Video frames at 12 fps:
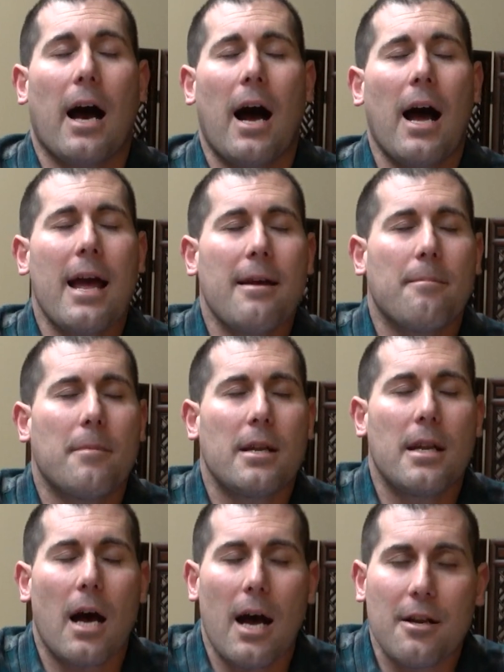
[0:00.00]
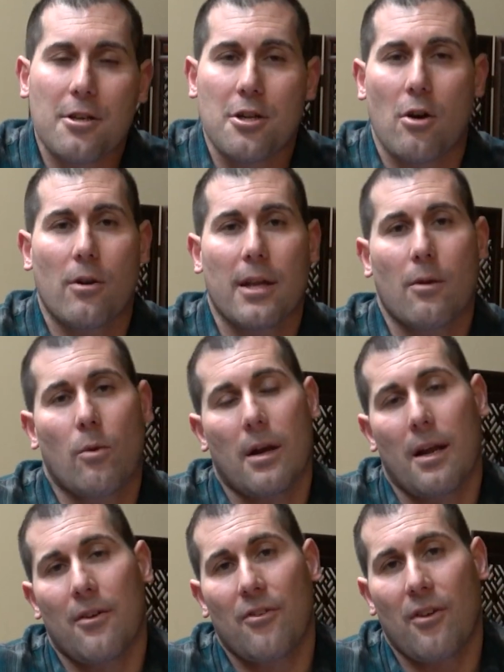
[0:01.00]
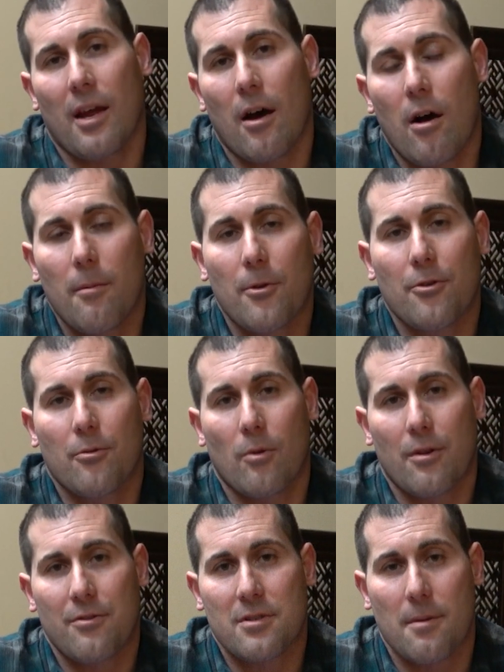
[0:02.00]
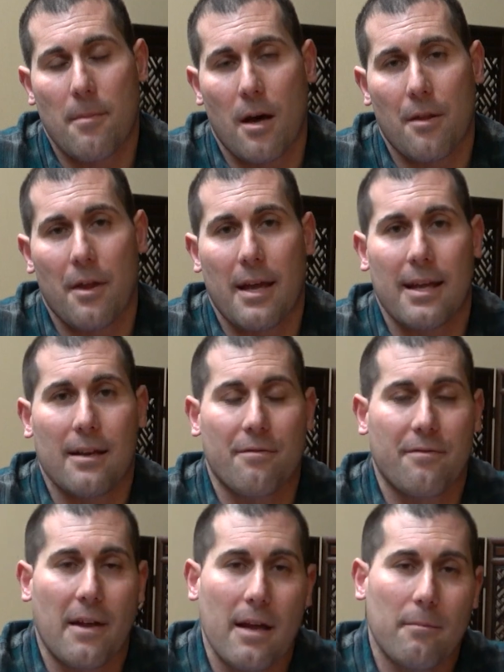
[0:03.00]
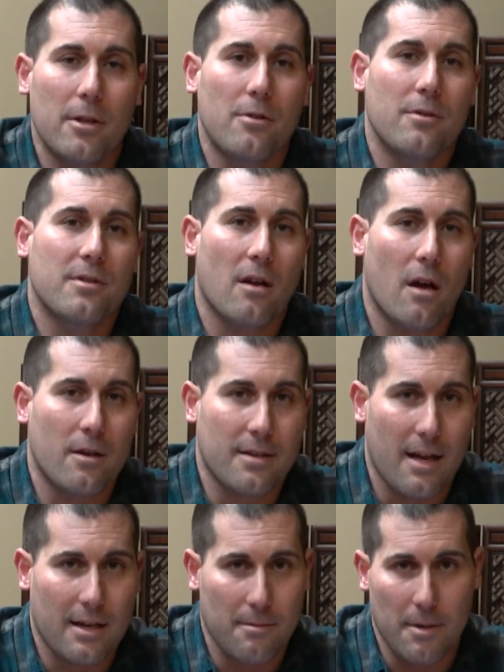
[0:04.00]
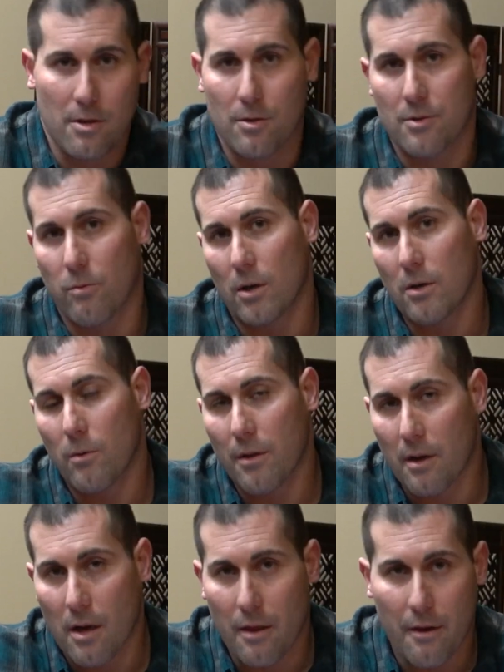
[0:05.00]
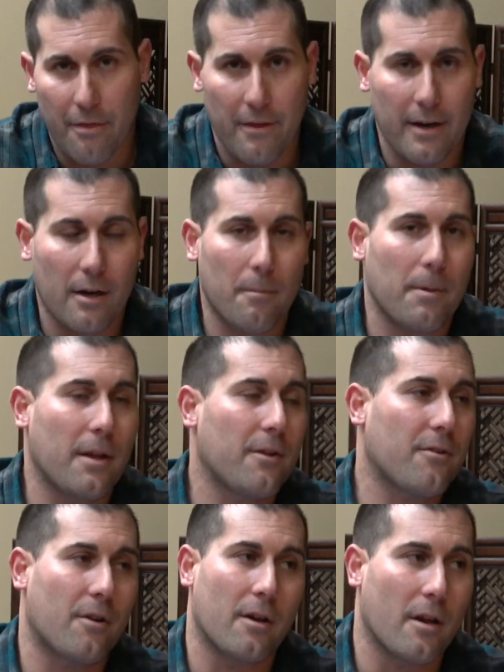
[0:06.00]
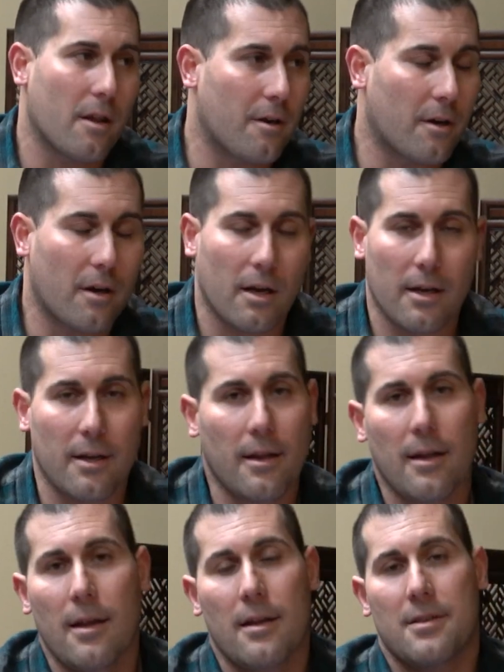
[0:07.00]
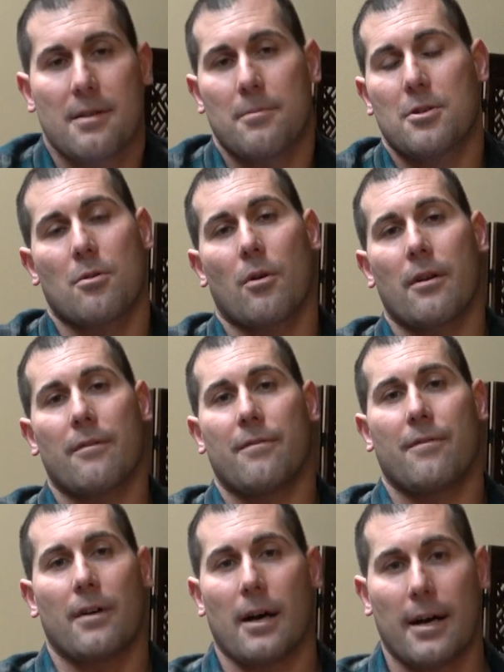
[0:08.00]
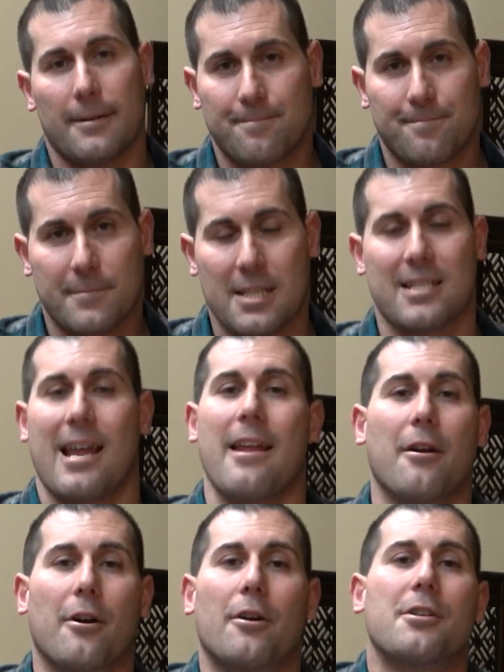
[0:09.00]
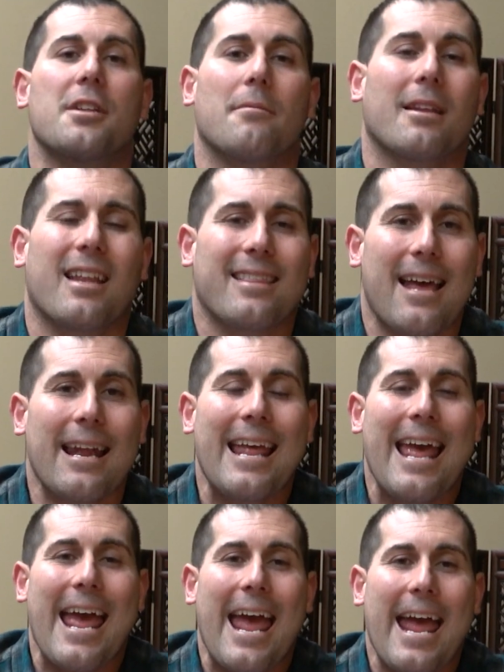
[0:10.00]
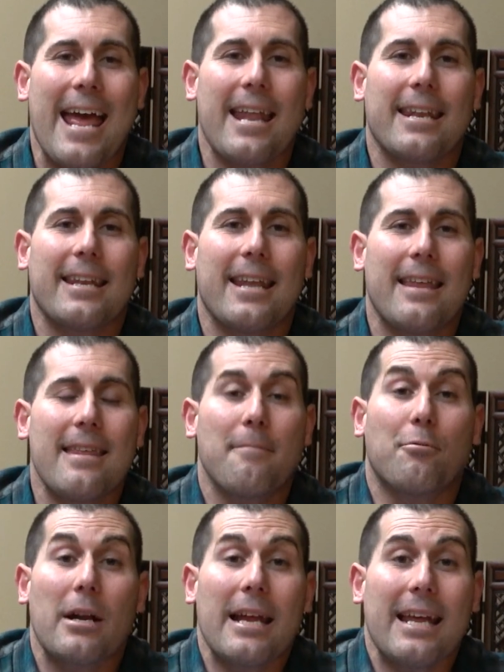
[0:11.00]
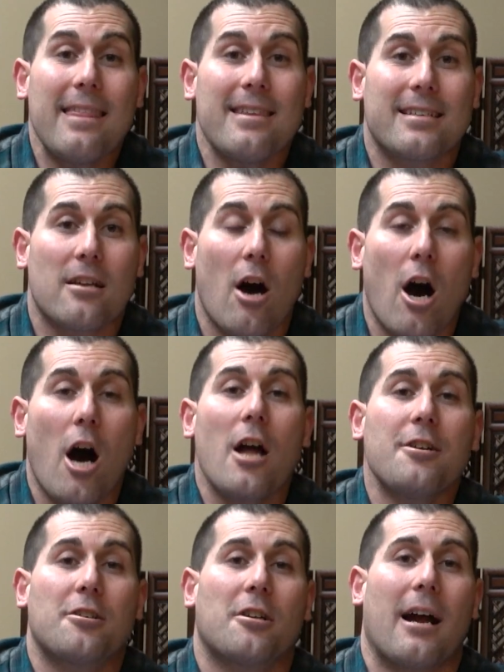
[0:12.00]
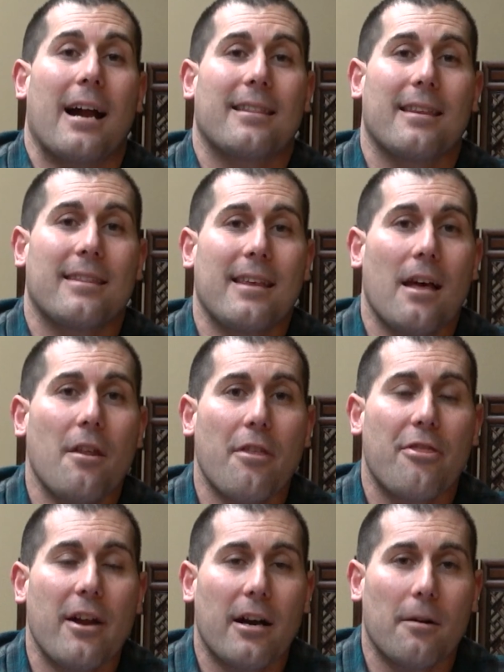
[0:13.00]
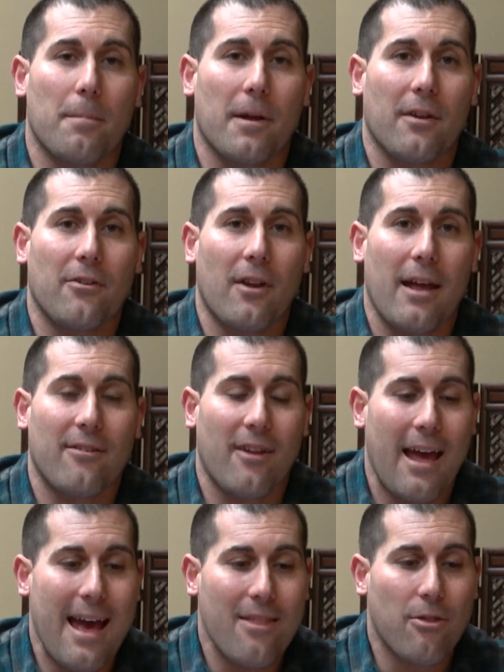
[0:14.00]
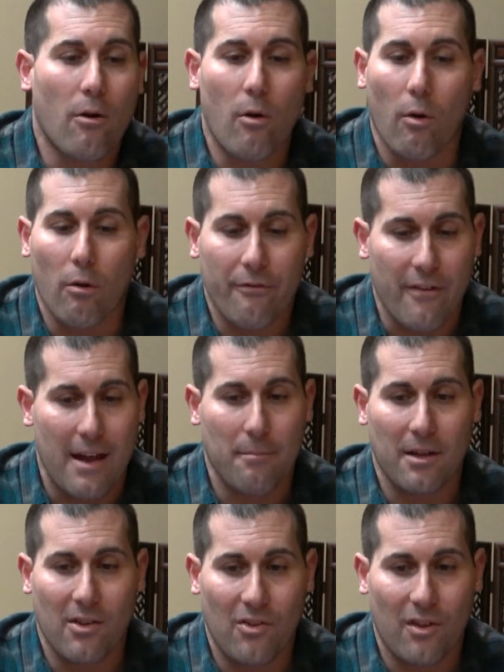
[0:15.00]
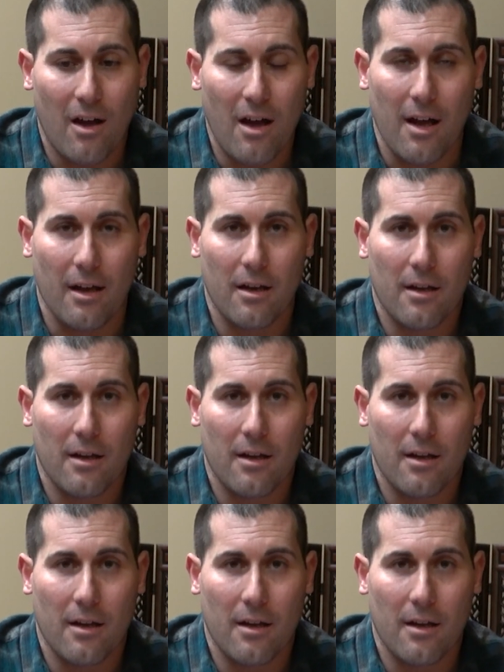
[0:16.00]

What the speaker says: I am not joking when I say almost once a month I get a family who's contacted me who's worked with another therapist or another some sort of center or something like that, and they bring in this contract that the other therapist has had the whole family sign.